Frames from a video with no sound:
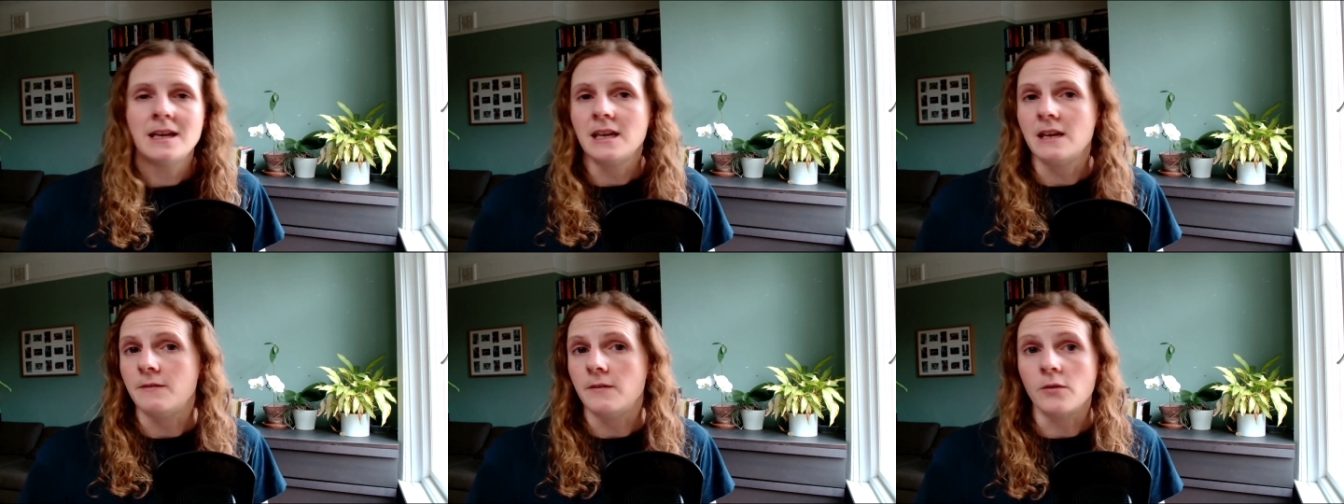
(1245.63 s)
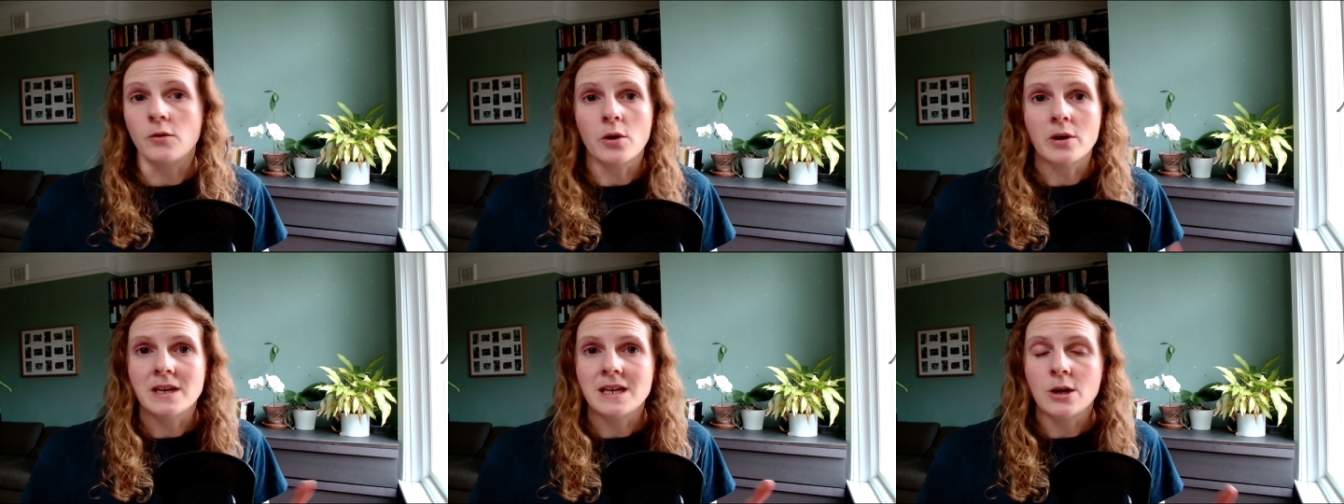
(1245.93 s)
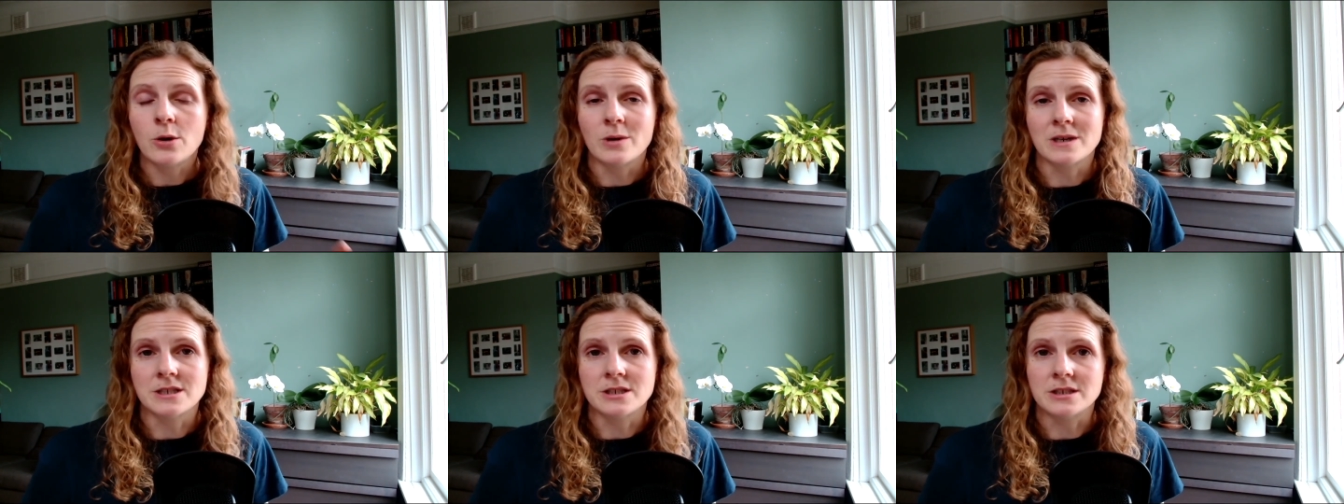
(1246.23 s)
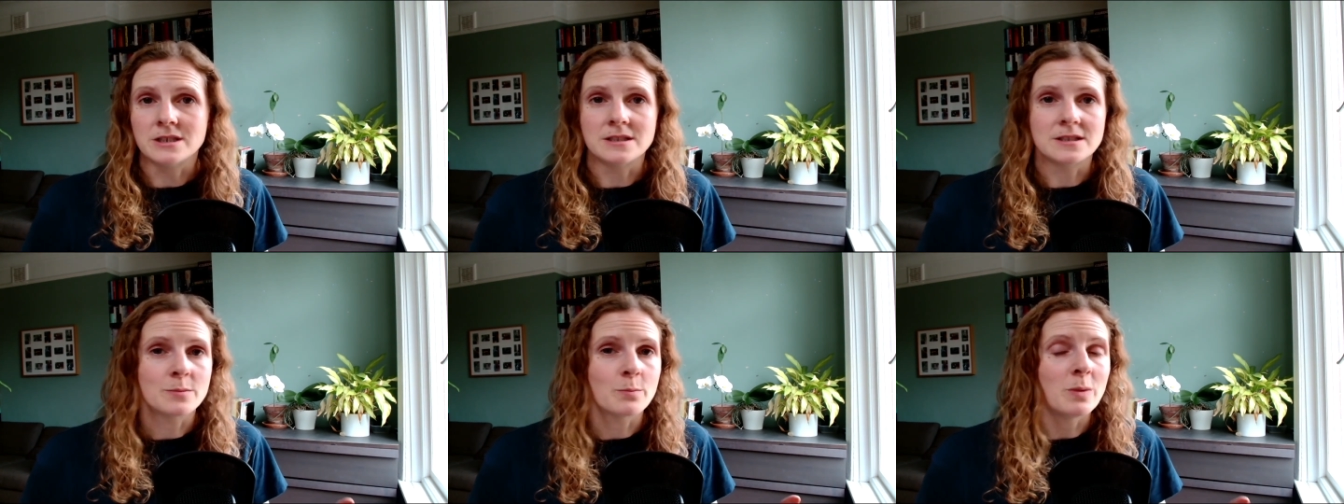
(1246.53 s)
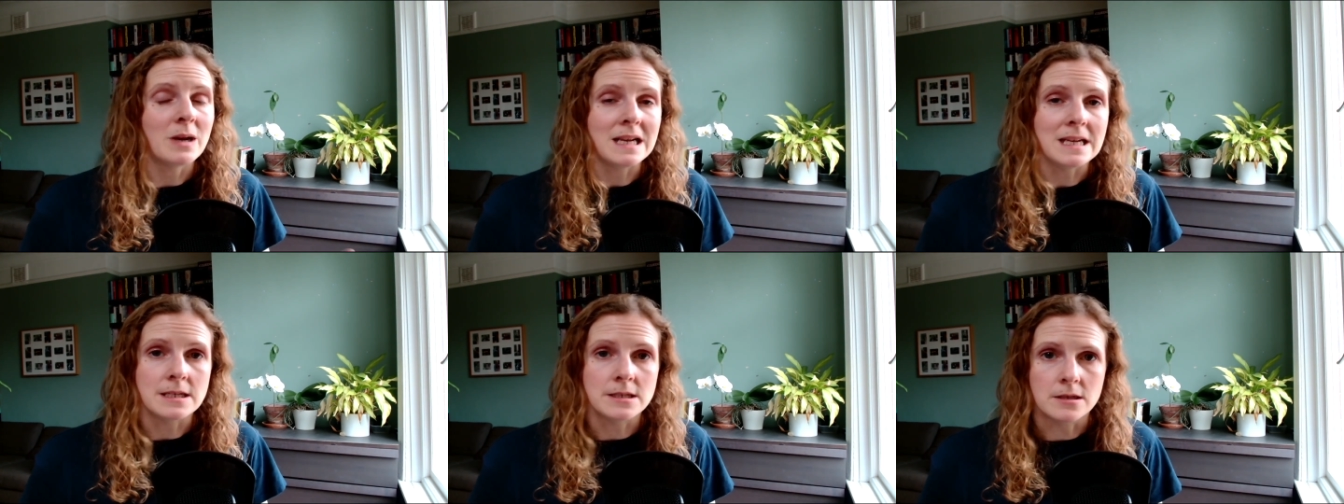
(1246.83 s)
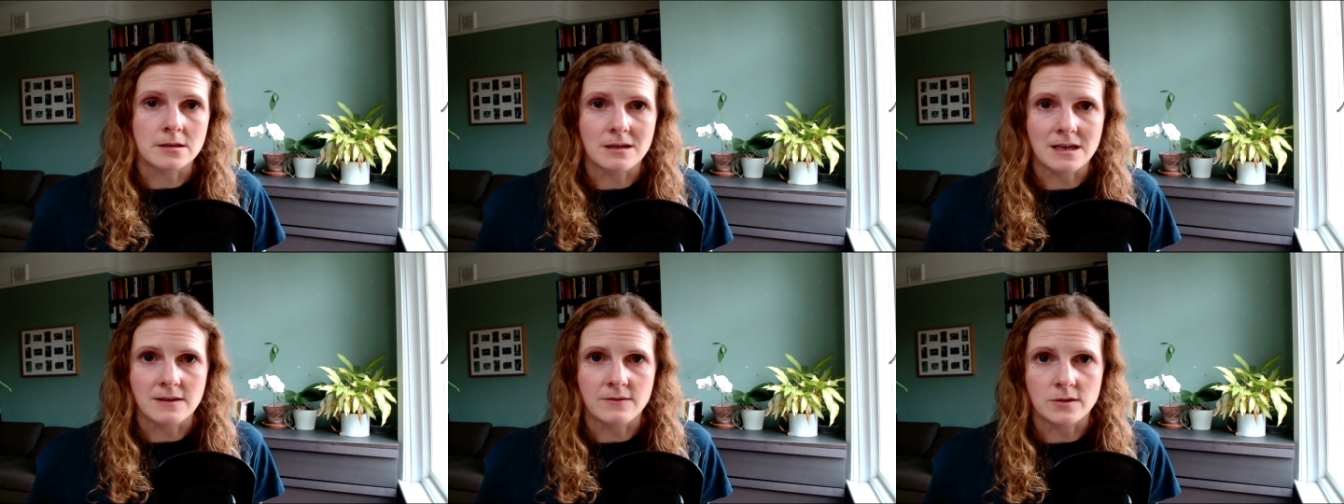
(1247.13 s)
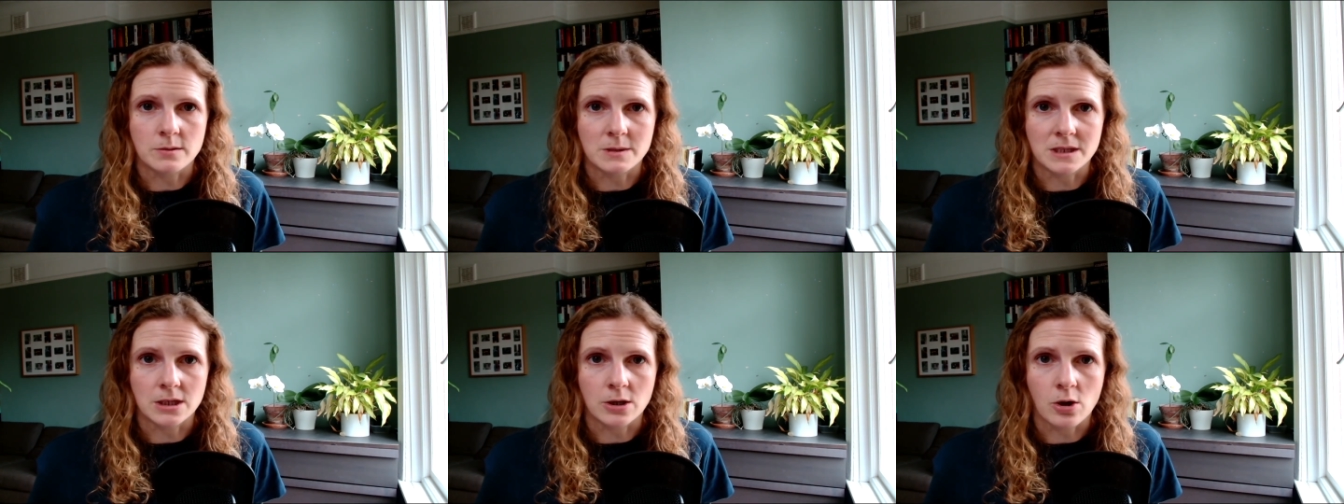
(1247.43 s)
If you've got any questions, please do leave
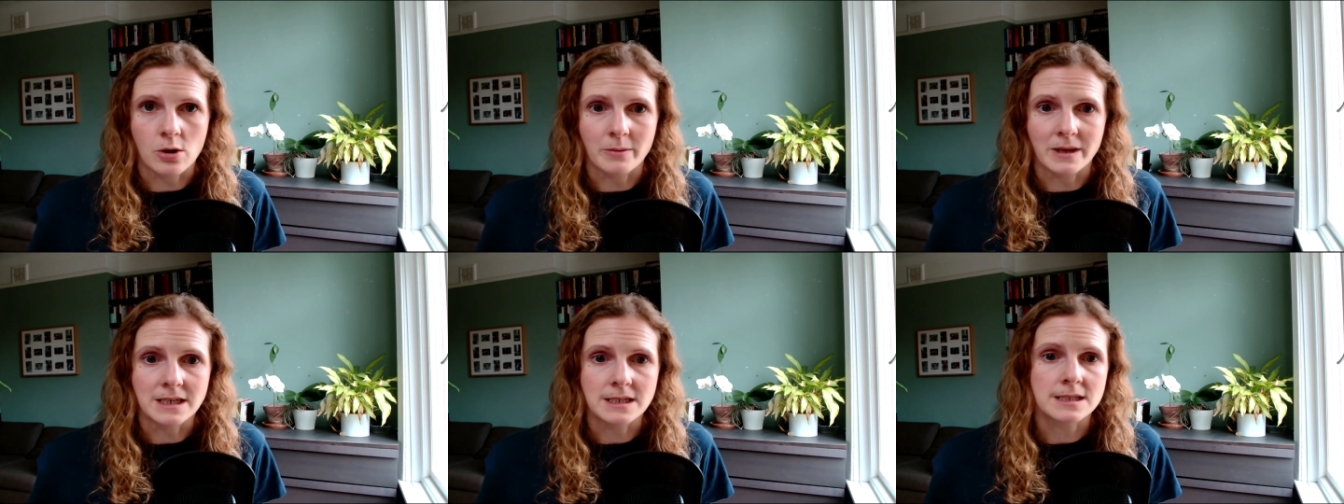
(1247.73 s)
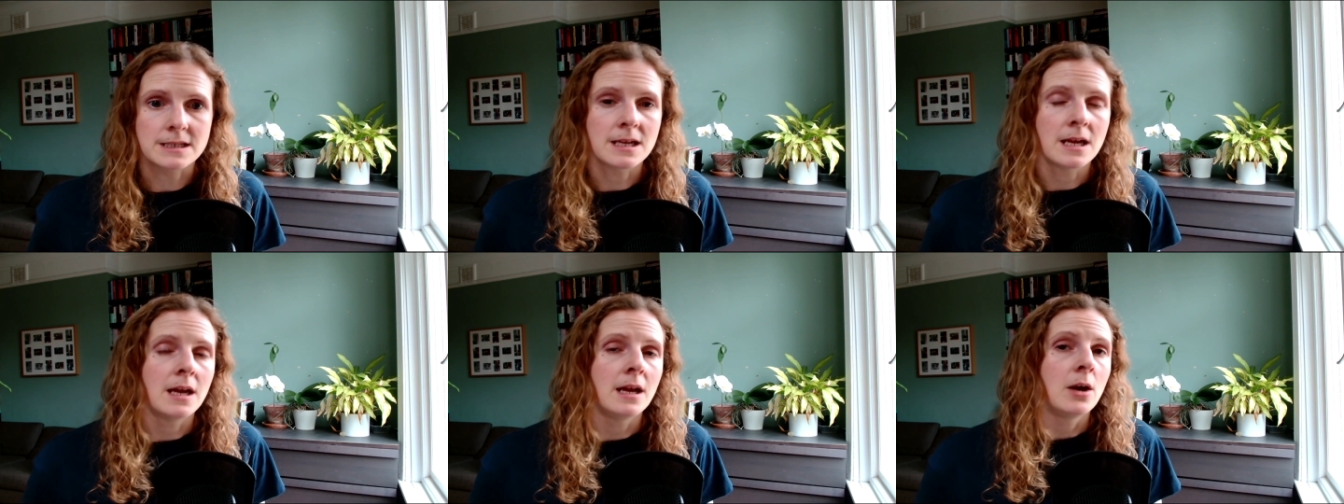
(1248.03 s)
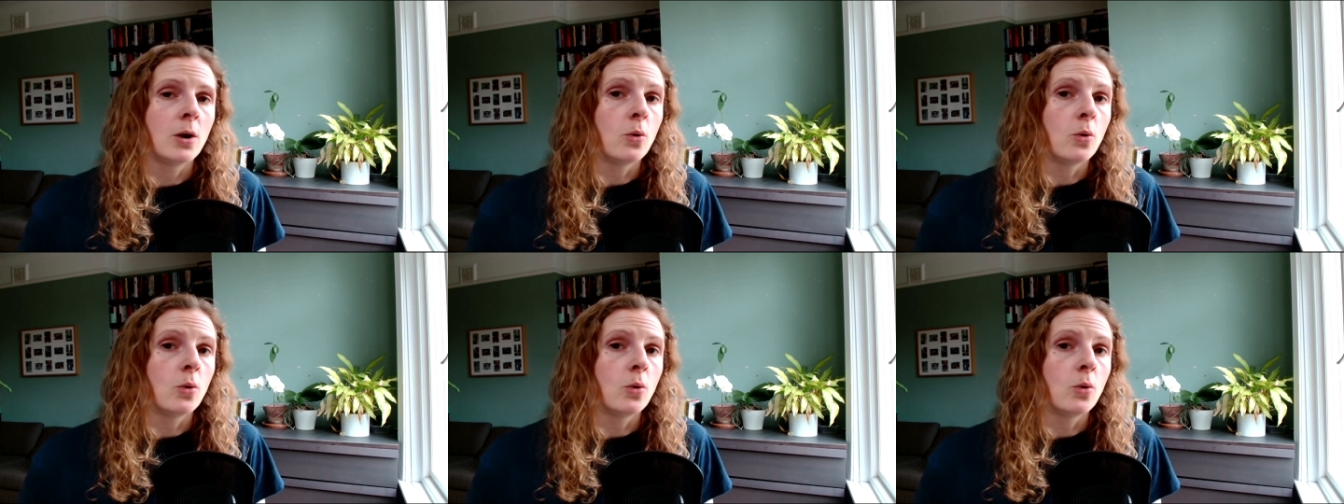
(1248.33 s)
them in the comments,